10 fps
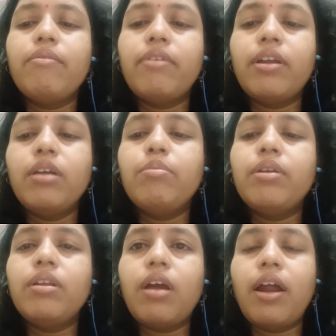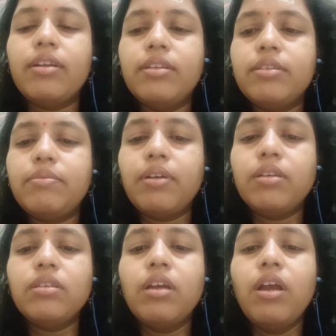variable at this
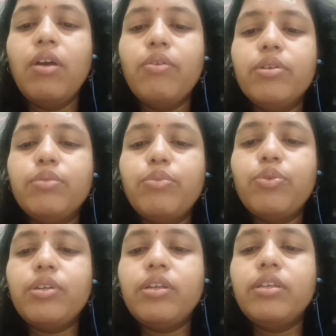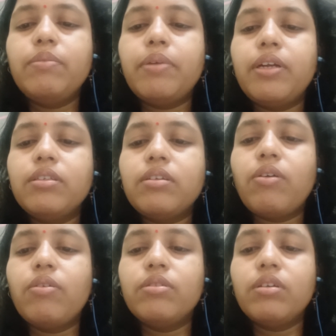phase, which mostly depends
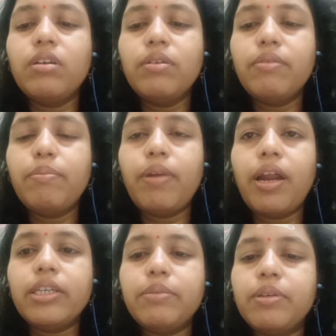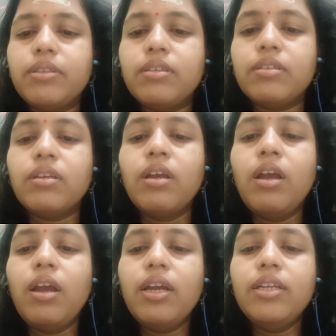on the plant species.
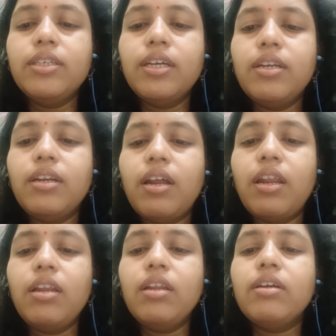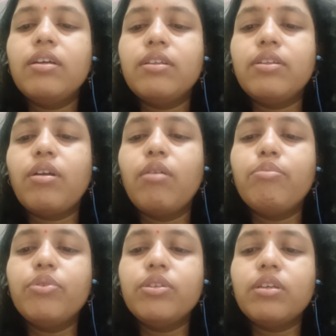In general, the
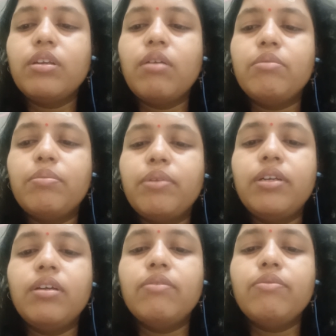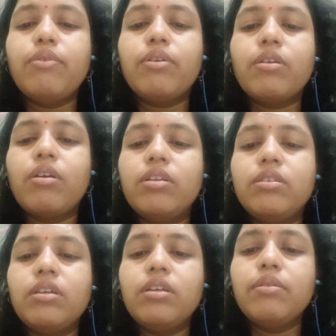composition of the medium for
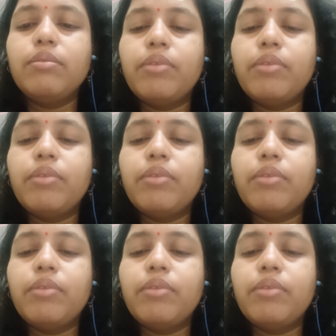culturing